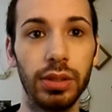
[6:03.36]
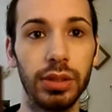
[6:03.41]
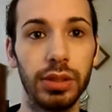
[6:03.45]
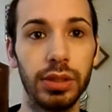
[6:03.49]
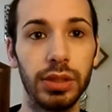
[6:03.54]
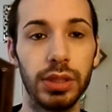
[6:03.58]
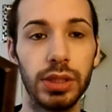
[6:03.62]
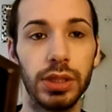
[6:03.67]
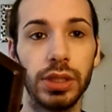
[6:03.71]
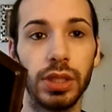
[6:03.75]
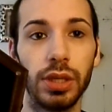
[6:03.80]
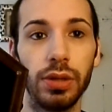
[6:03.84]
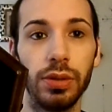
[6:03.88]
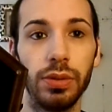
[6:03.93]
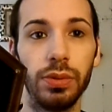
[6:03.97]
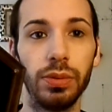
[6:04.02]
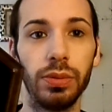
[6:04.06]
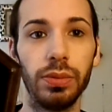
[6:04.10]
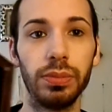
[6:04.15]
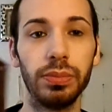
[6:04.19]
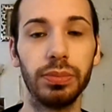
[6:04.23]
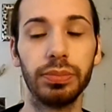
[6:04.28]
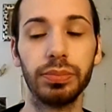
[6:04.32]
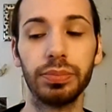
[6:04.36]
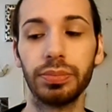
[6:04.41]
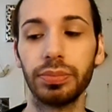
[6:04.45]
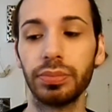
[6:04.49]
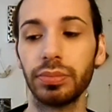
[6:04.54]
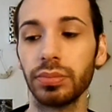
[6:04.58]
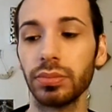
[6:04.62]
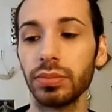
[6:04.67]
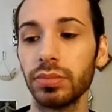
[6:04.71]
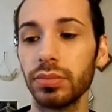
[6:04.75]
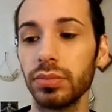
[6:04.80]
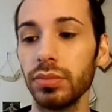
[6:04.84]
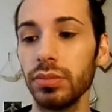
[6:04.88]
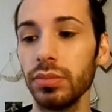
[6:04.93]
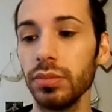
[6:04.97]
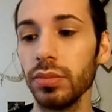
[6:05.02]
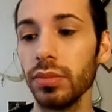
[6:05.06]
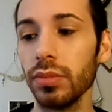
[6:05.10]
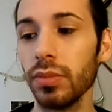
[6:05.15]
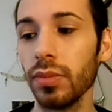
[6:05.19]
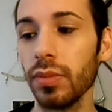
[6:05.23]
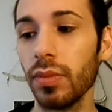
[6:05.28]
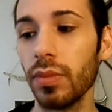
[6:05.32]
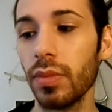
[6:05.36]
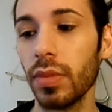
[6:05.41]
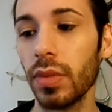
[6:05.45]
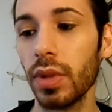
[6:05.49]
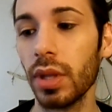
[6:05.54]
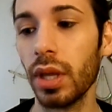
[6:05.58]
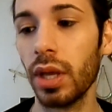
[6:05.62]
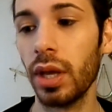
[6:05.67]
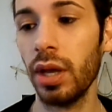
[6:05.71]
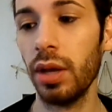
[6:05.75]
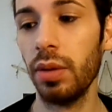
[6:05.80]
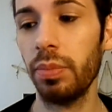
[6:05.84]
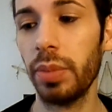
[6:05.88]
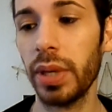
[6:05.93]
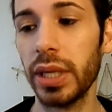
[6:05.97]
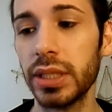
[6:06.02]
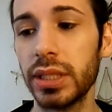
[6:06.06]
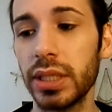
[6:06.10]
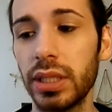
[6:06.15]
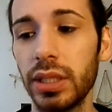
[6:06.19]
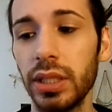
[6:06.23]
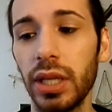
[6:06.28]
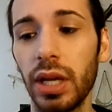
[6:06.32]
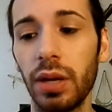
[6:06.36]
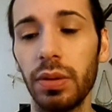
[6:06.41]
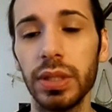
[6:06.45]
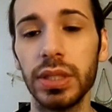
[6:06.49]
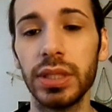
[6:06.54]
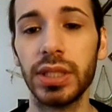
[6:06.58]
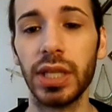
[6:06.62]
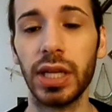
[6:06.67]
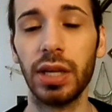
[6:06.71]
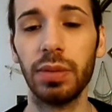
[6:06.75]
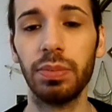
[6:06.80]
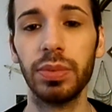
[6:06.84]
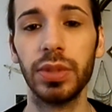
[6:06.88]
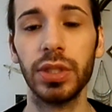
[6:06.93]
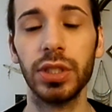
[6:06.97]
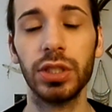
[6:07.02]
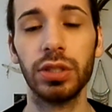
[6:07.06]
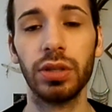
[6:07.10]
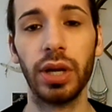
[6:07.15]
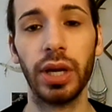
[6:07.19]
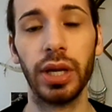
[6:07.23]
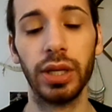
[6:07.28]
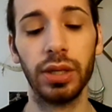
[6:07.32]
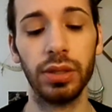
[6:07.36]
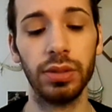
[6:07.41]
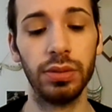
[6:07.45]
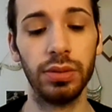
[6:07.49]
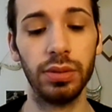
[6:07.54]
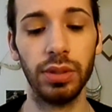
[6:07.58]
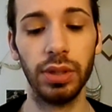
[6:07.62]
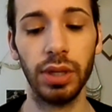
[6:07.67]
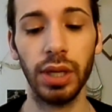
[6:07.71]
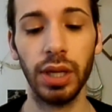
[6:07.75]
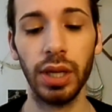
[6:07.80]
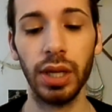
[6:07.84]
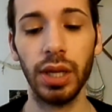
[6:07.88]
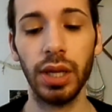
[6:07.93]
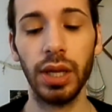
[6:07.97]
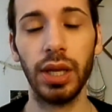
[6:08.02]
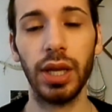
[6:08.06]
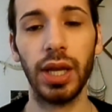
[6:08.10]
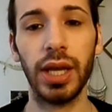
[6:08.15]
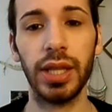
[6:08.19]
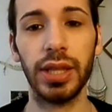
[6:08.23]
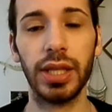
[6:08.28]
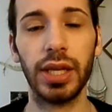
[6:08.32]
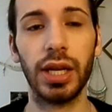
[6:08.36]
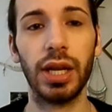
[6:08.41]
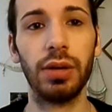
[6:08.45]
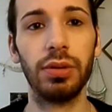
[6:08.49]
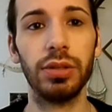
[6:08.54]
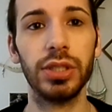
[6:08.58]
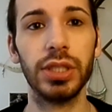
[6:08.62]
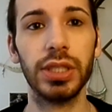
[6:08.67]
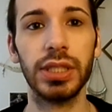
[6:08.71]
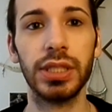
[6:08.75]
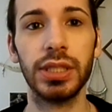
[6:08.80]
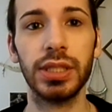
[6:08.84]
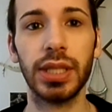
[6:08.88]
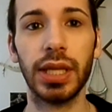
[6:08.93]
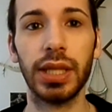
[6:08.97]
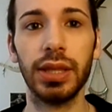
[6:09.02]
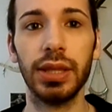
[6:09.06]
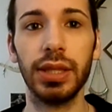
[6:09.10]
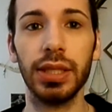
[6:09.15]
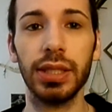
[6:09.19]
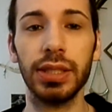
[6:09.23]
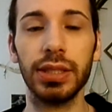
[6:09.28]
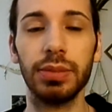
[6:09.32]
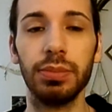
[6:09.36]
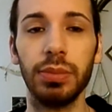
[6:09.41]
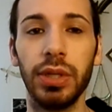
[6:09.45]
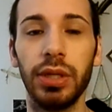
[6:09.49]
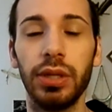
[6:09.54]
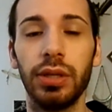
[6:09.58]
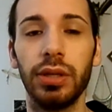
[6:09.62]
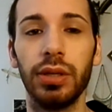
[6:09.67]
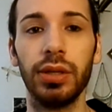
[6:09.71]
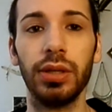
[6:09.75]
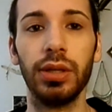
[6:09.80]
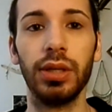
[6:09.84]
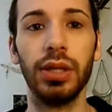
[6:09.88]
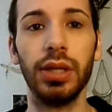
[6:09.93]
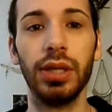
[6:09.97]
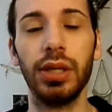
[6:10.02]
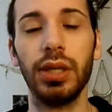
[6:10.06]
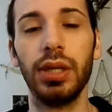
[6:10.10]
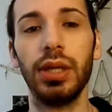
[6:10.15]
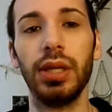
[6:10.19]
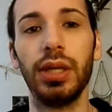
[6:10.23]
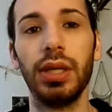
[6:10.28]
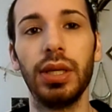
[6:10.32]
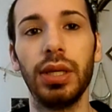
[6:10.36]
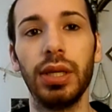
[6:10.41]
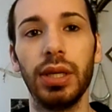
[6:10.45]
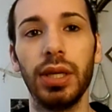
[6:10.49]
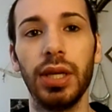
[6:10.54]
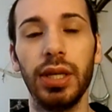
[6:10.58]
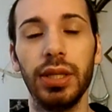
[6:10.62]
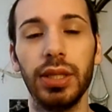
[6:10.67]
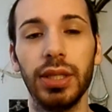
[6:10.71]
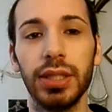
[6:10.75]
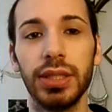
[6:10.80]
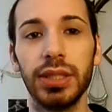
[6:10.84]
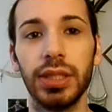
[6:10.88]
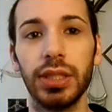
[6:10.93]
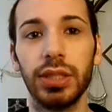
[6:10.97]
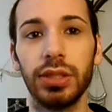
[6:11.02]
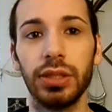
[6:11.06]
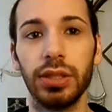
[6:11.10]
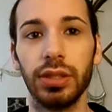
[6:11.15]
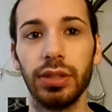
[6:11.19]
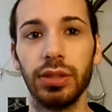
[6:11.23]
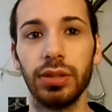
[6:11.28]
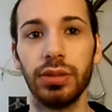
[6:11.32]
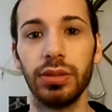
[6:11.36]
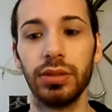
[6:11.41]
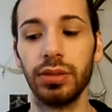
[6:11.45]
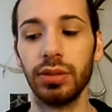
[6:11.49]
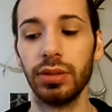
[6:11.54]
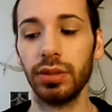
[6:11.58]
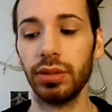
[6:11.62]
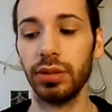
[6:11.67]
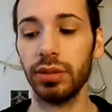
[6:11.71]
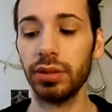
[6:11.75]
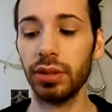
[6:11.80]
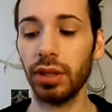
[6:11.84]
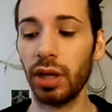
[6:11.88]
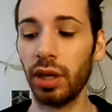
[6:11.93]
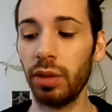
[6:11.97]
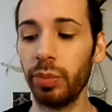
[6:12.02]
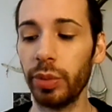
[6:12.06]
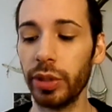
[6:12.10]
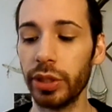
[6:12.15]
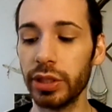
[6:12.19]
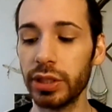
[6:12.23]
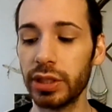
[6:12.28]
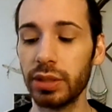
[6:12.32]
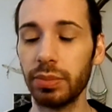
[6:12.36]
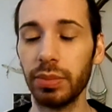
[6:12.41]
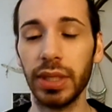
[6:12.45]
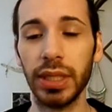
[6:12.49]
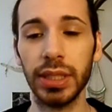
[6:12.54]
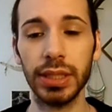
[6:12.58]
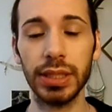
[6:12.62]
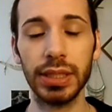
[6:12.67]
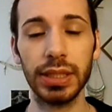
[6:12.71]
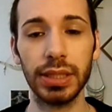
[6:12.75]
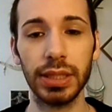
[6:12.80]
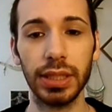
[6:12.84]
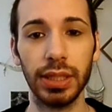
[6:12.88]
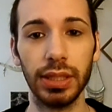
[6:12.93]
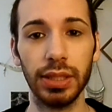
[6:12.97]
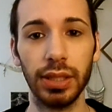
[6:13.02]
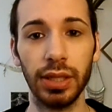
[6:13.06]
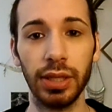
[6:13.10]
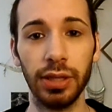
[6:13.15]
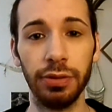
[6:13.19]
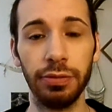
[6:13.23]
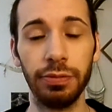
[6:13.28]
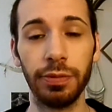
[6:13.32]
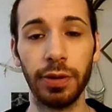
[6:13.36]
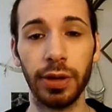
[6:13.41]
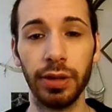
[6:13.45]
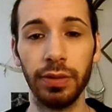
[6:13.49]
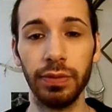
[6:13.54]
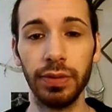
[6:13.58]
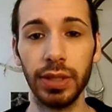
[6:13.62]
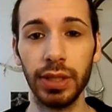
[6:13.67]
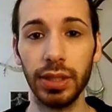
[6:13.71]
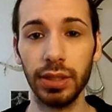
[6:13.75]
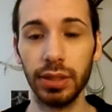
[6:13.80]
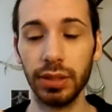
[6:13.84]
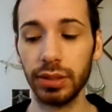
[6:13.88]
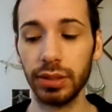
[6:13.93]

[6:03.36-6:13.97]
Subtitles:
So basically I'll set up the triangle, and then I'll just set this mirror in the center. I'll burn some incense in front of it,